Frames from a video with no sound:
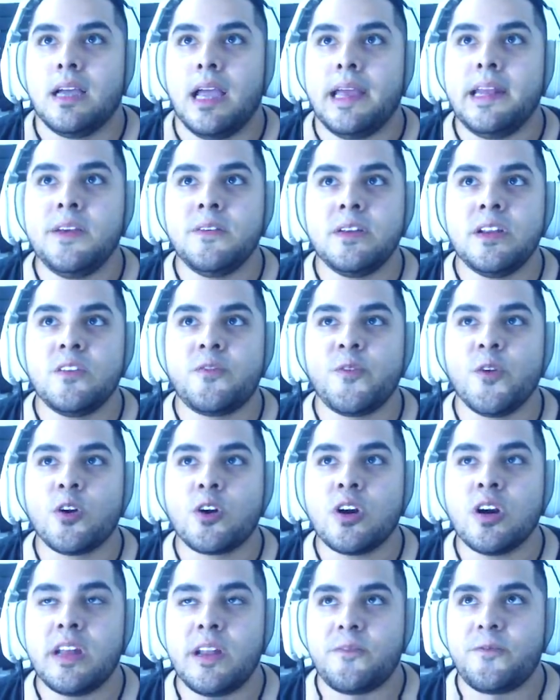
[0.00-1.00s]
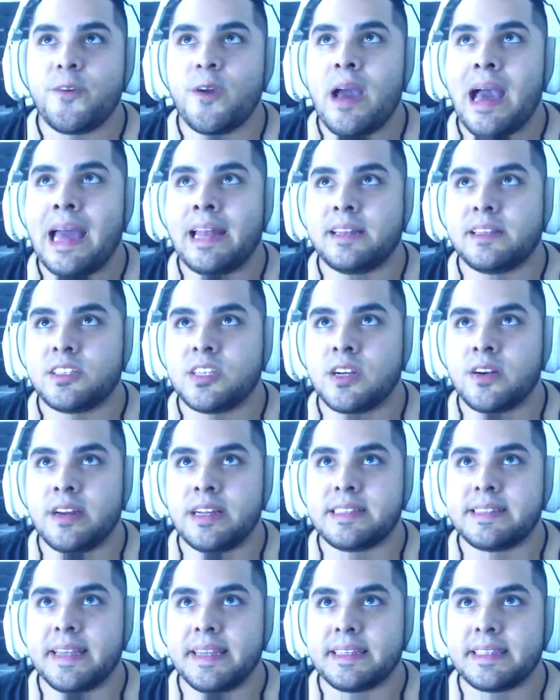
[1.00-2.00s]
And even if you could, if you had
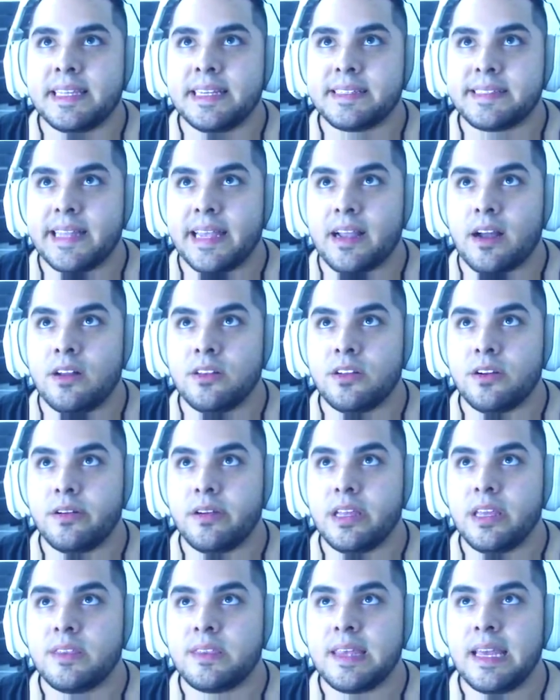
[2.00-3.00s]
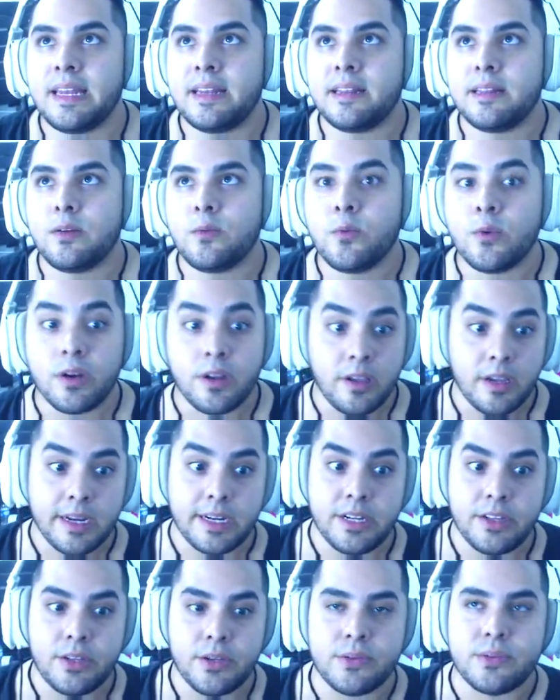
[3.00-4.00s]
turrets like this, like underneath it, what are you
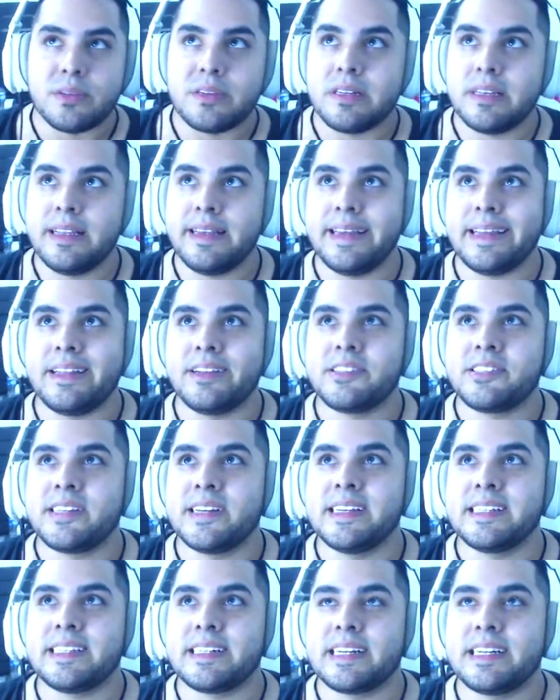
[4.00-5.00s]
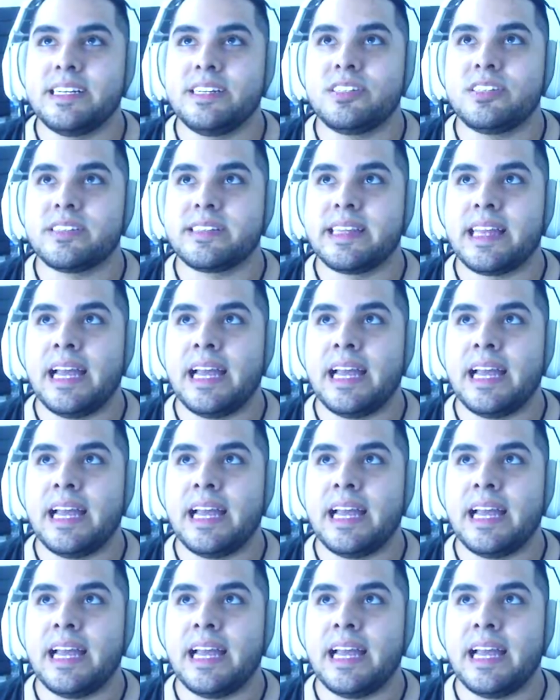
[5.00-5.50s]
gonna do? Those turrets are gonna just